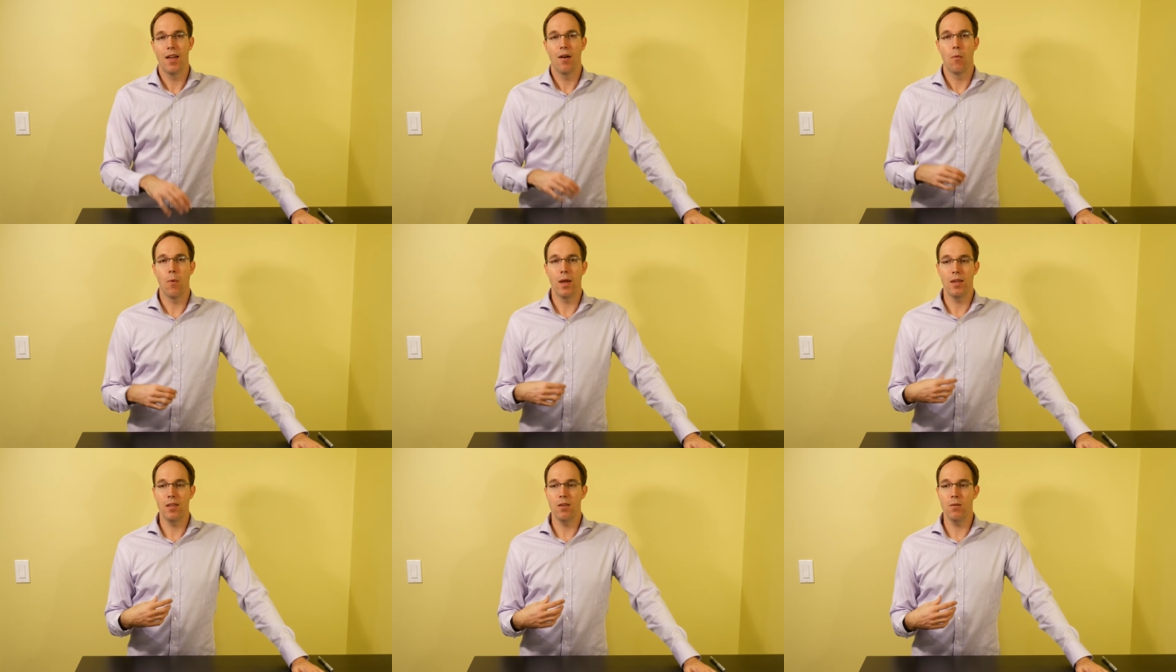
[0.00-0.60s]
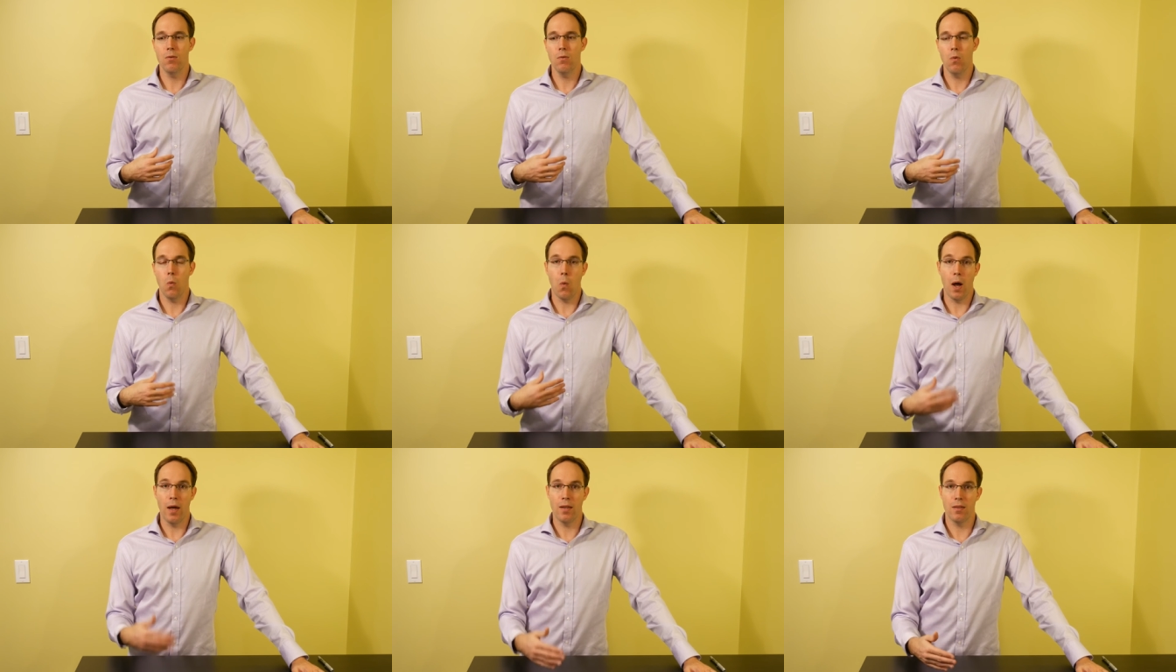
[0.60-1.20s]
When you
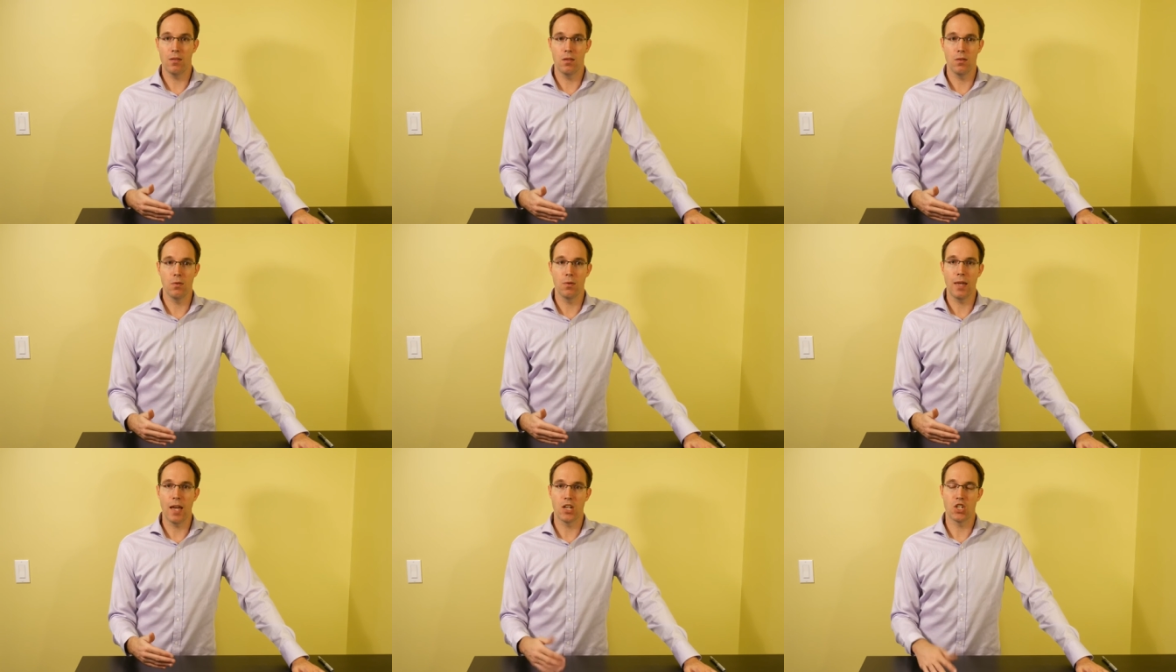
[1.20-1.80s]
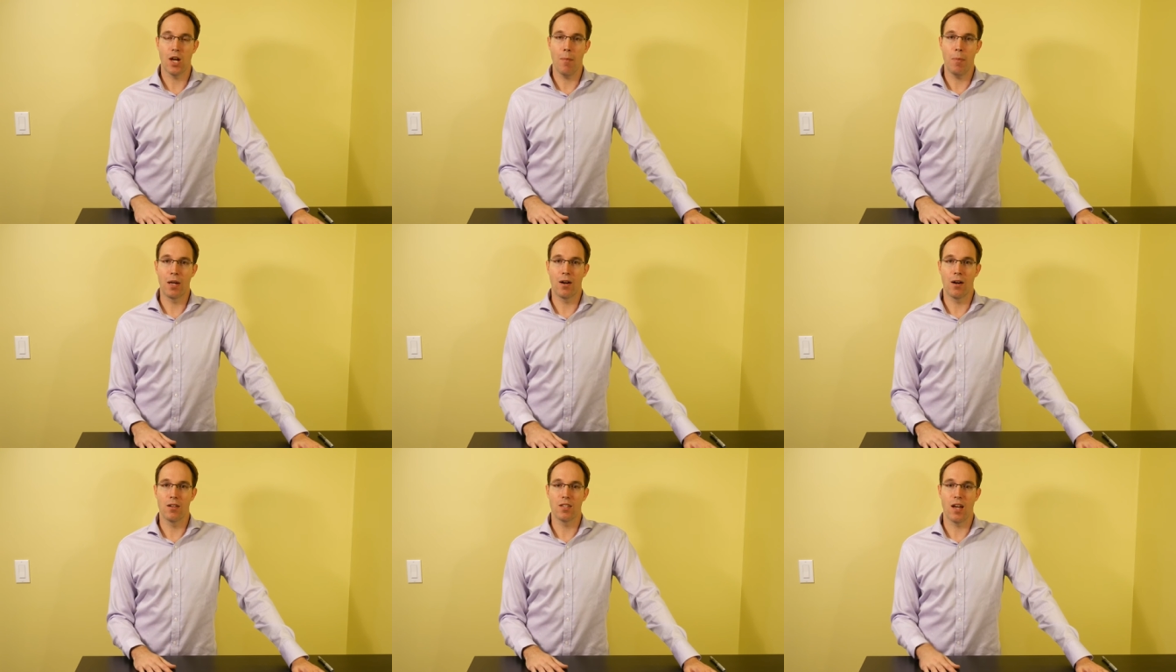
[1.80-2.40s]
want to get shopping
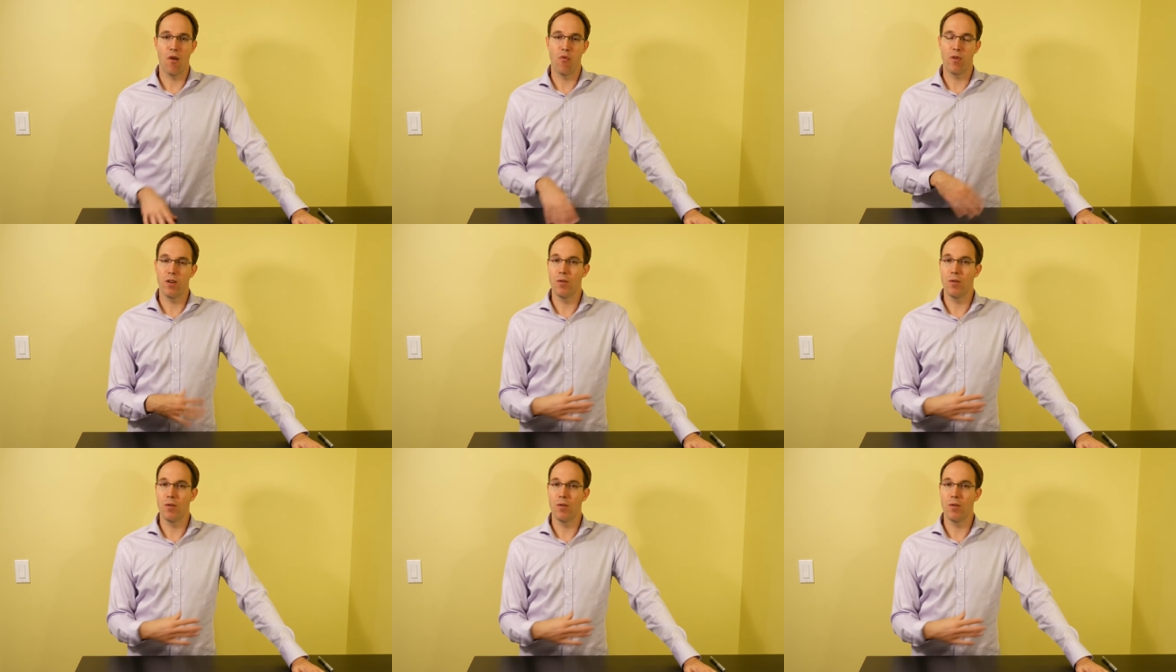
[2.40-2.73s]
cart software,